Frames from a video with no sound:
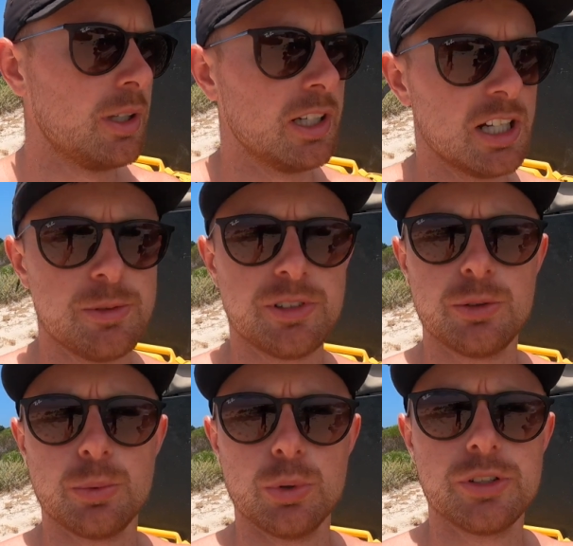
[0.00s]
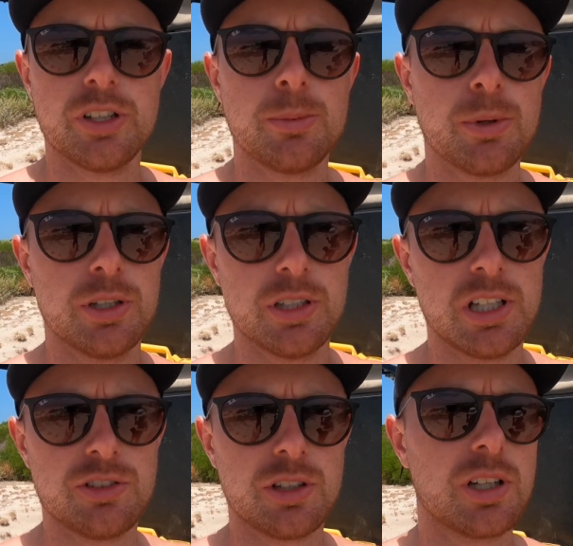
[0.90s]
Limited water, but at
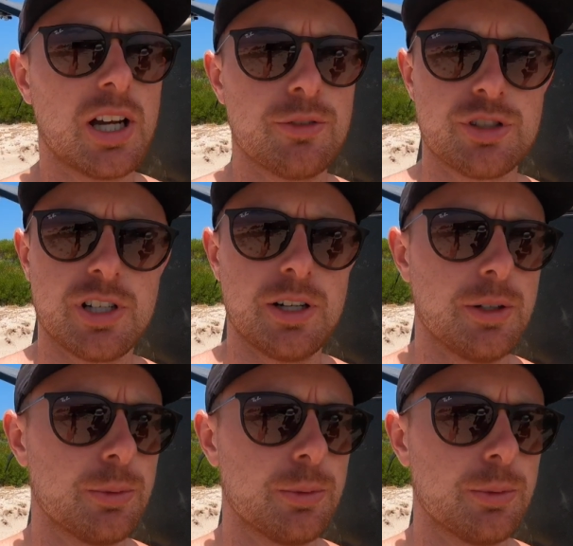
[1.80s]
least you can have a shower